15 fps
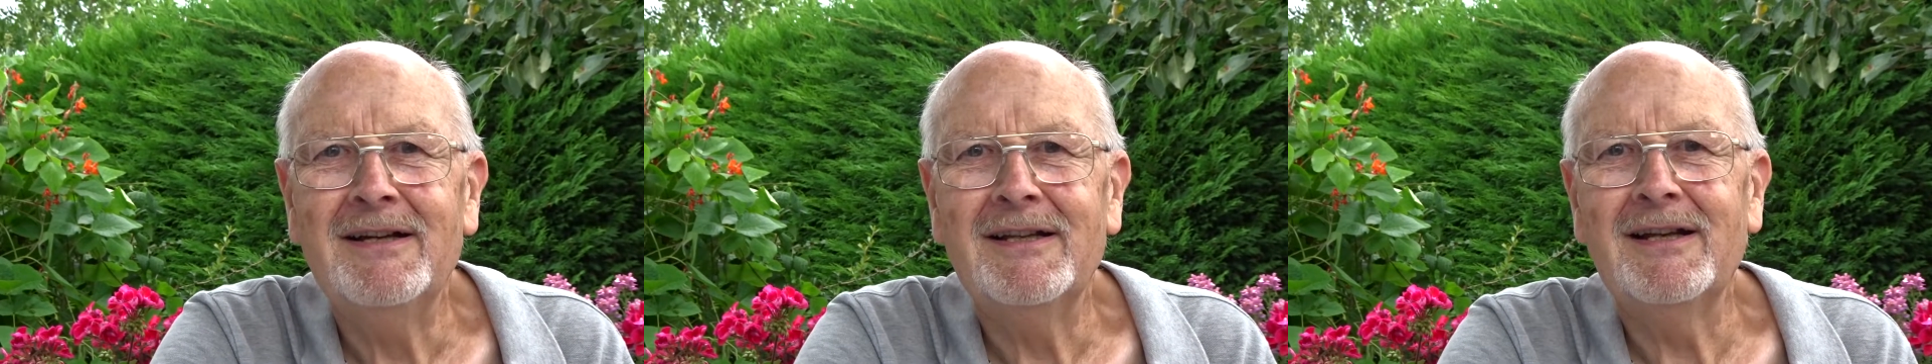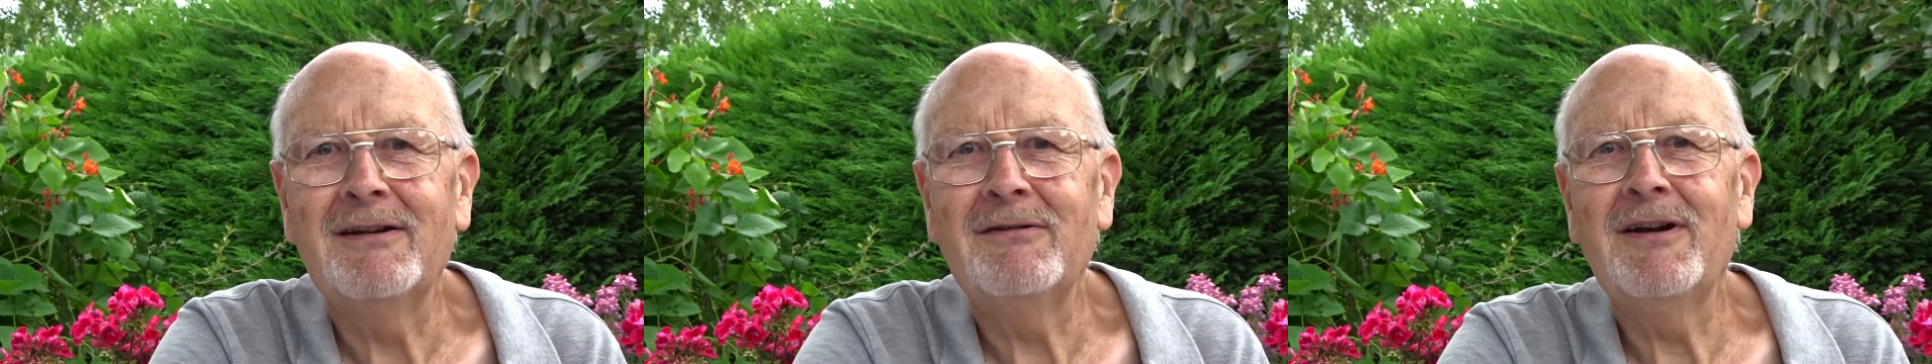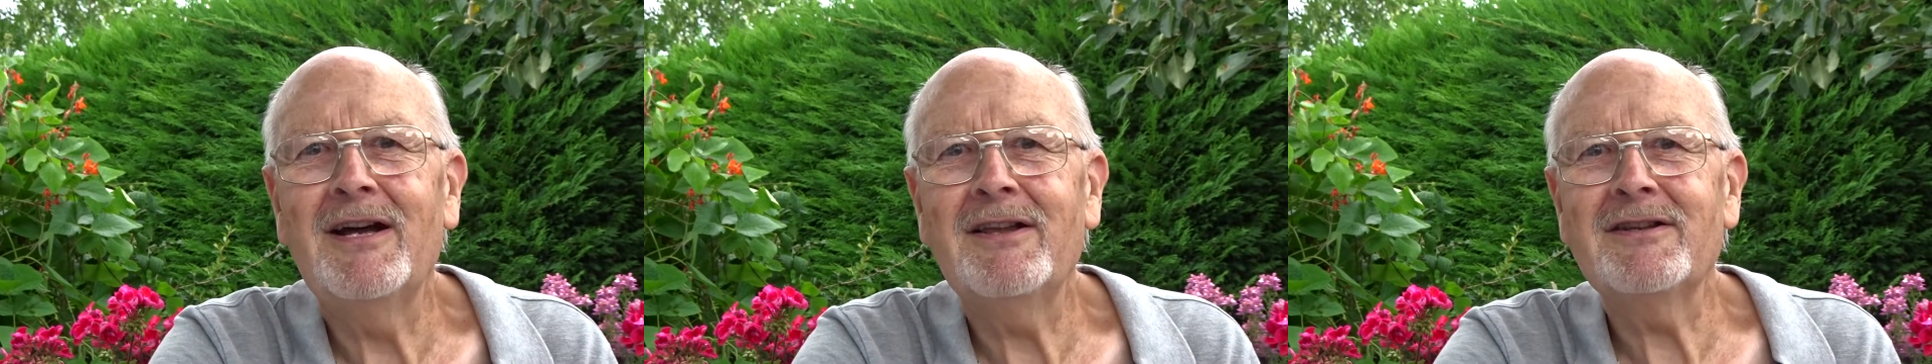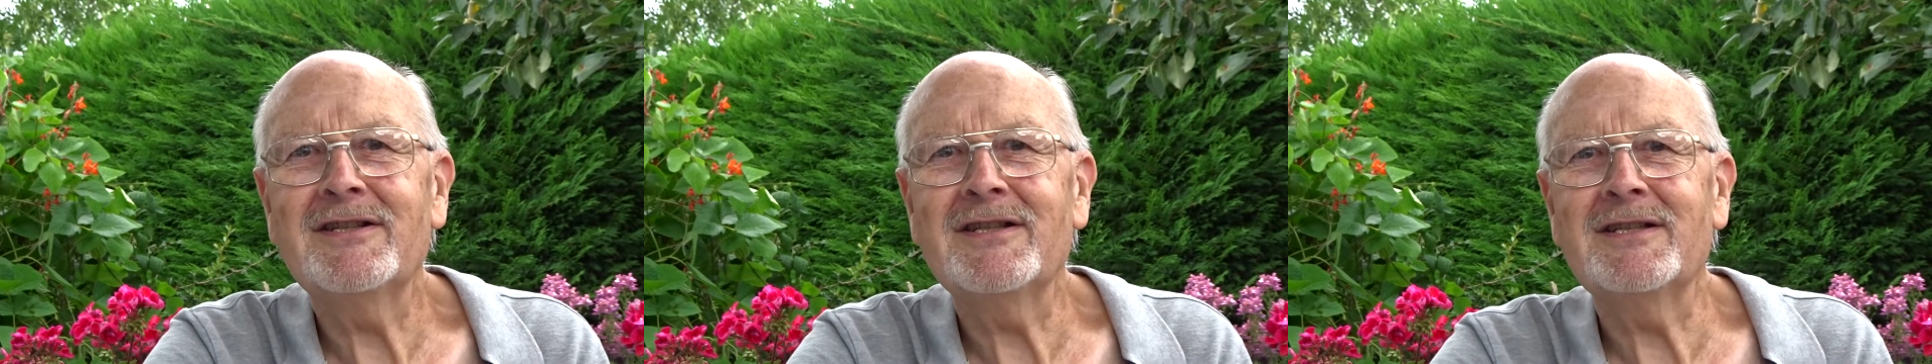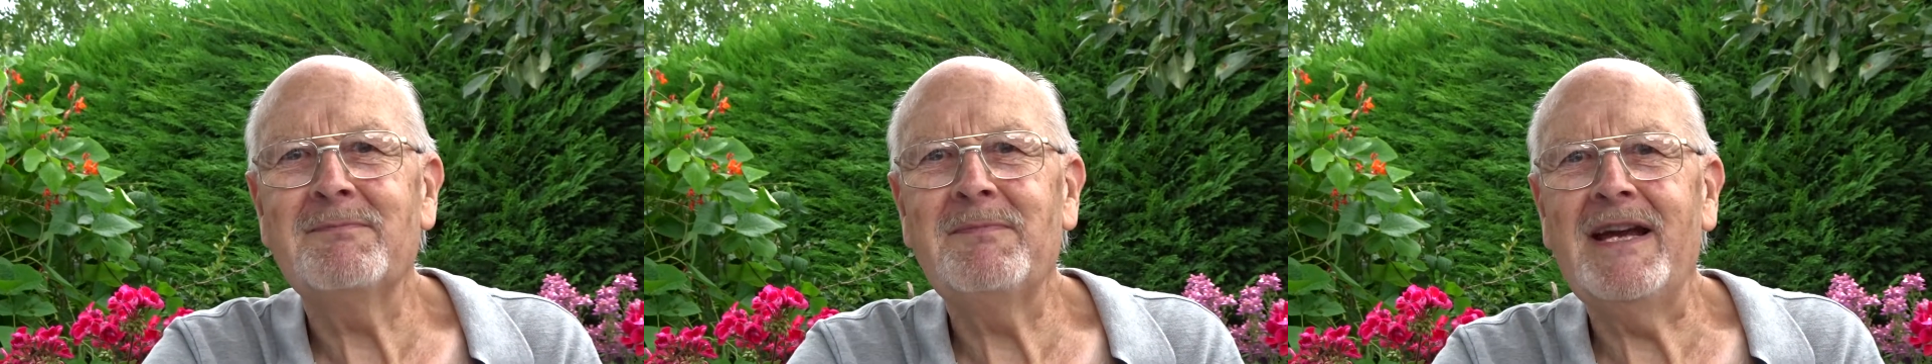I rather
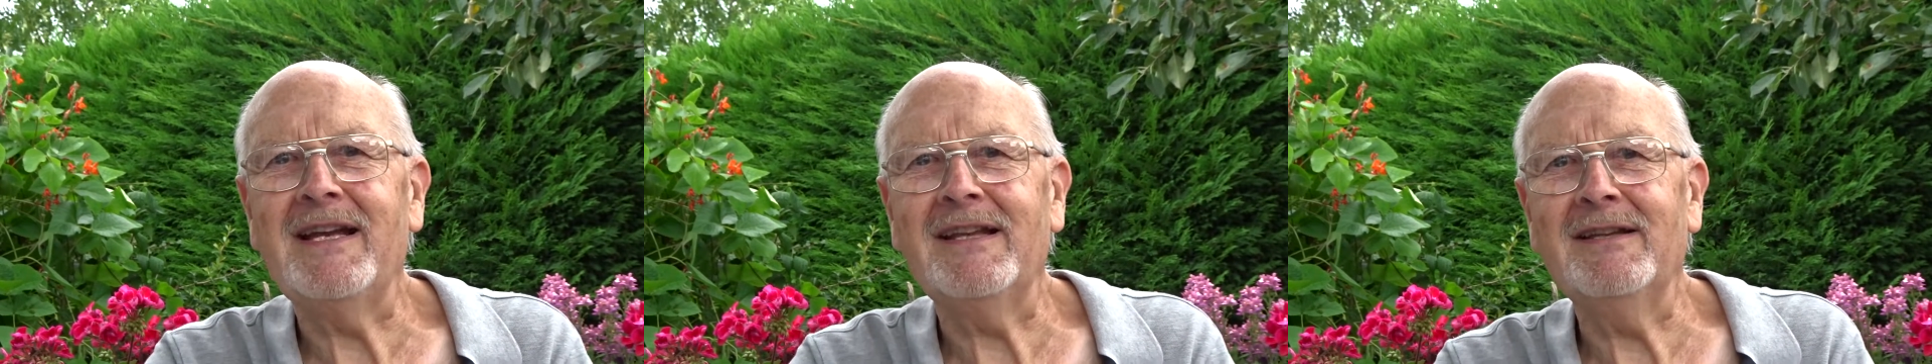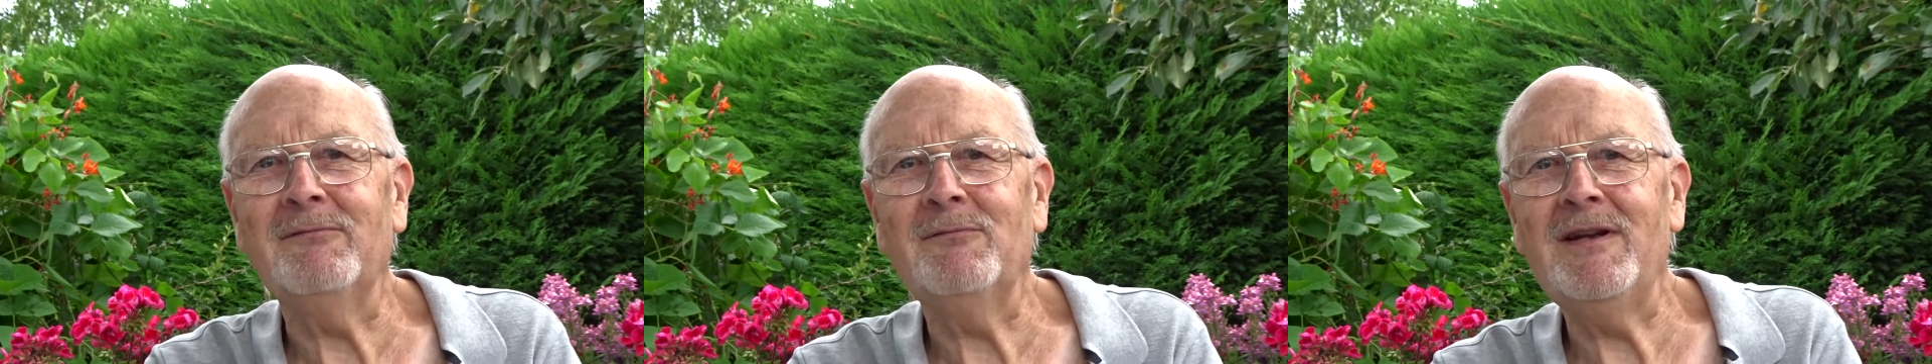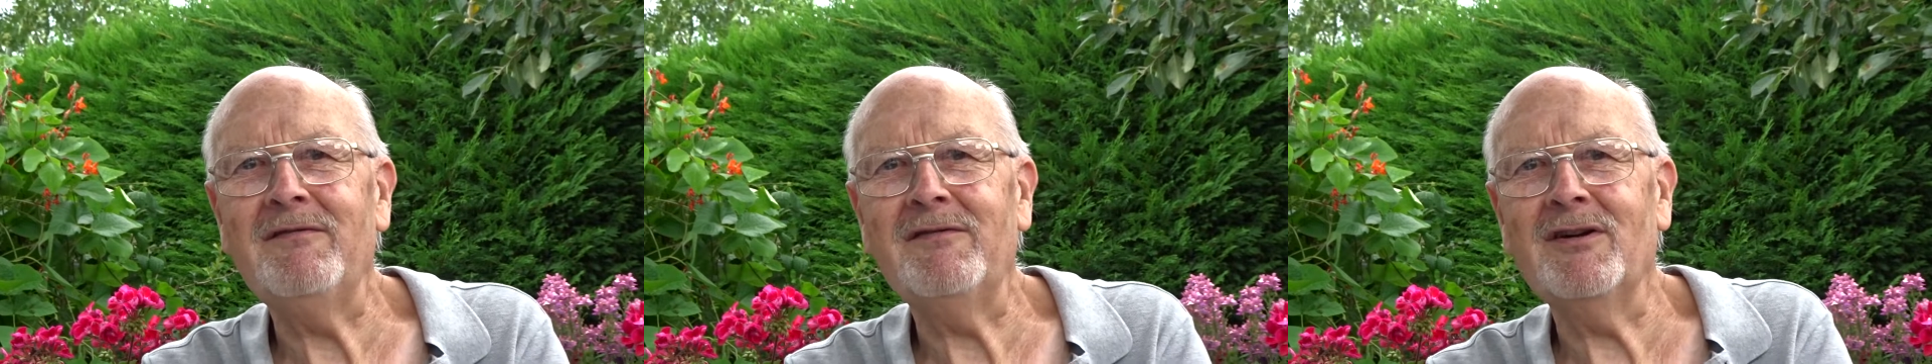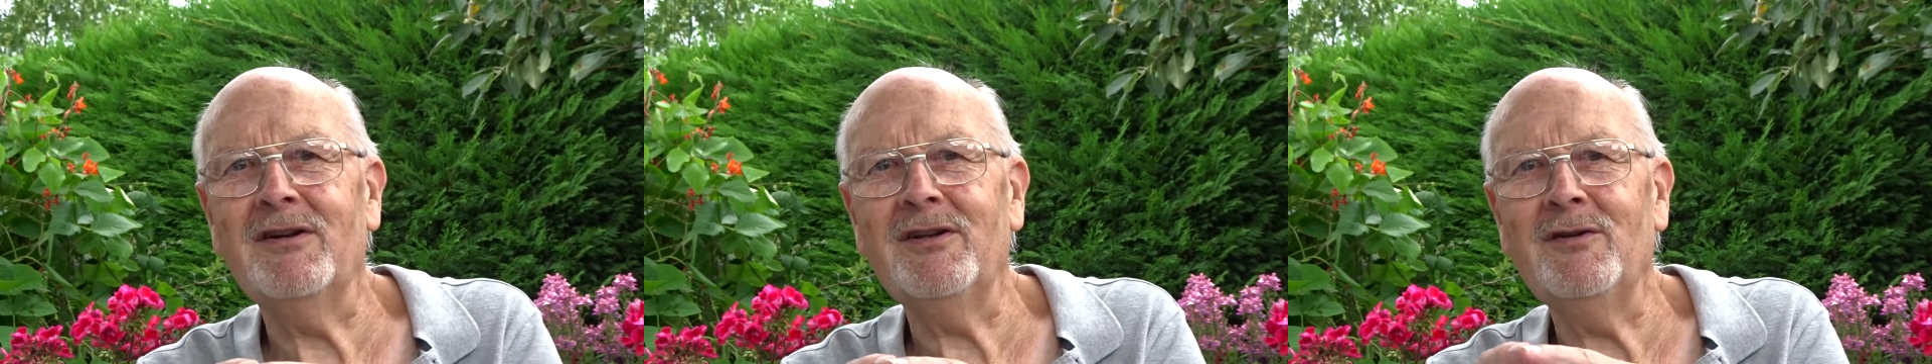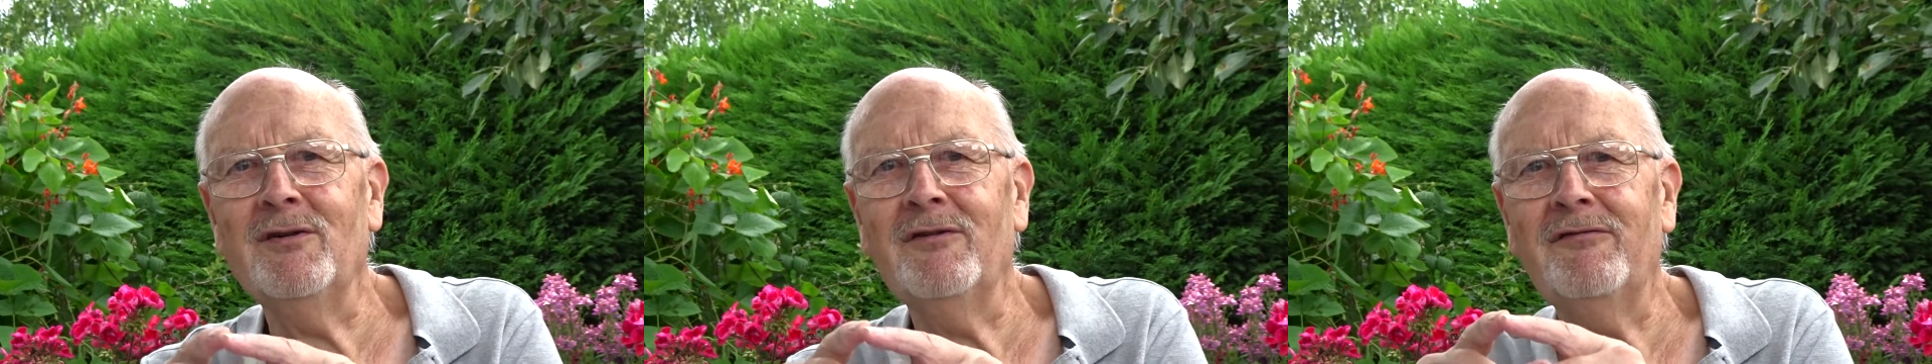suspect that we've
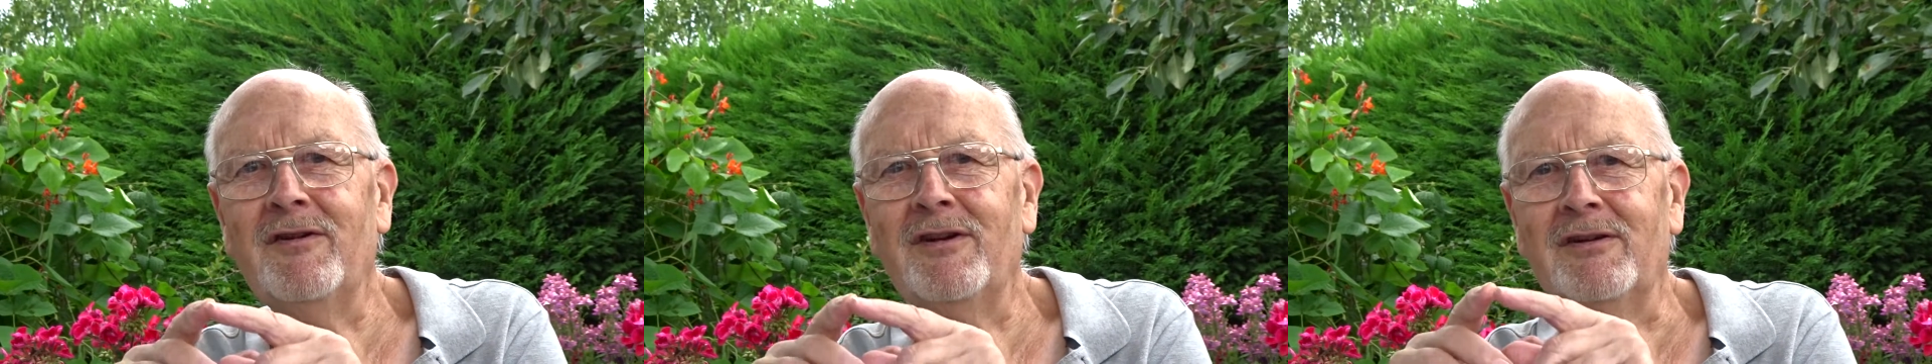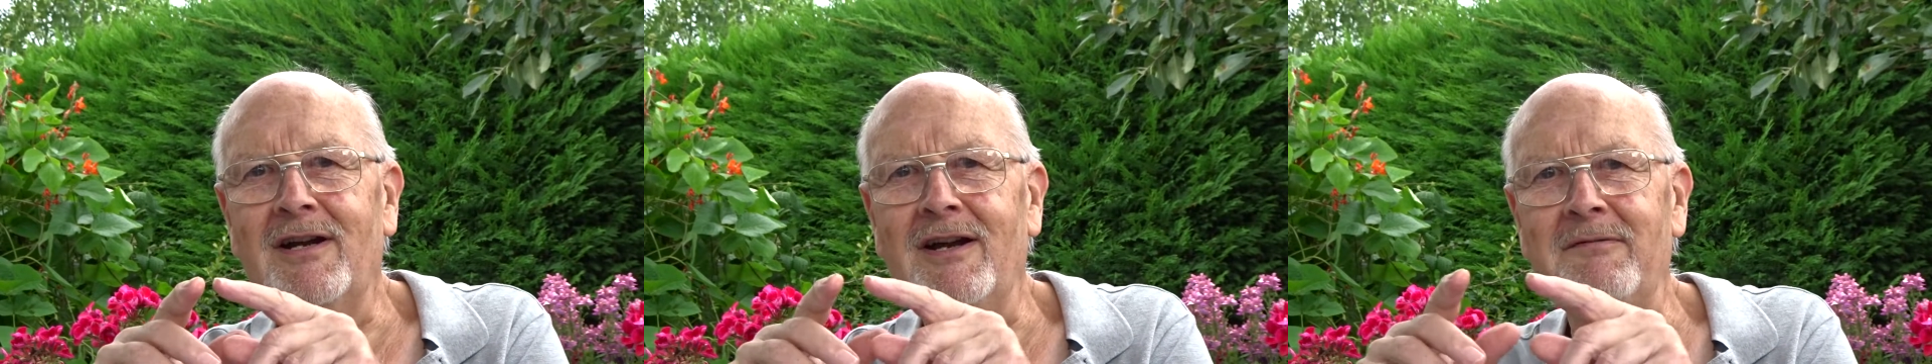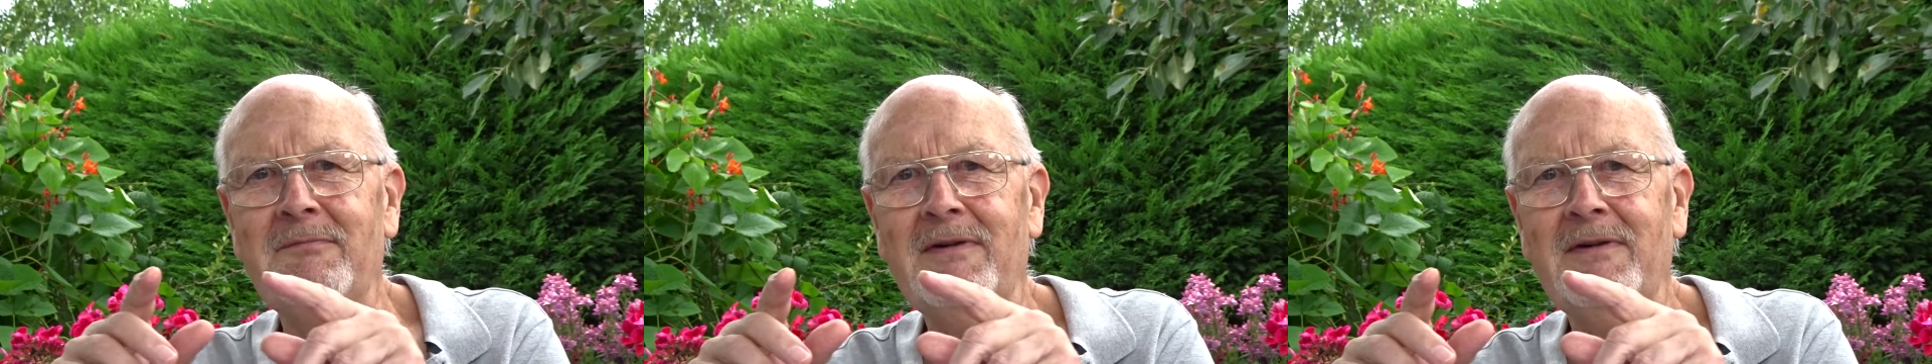got your photograph,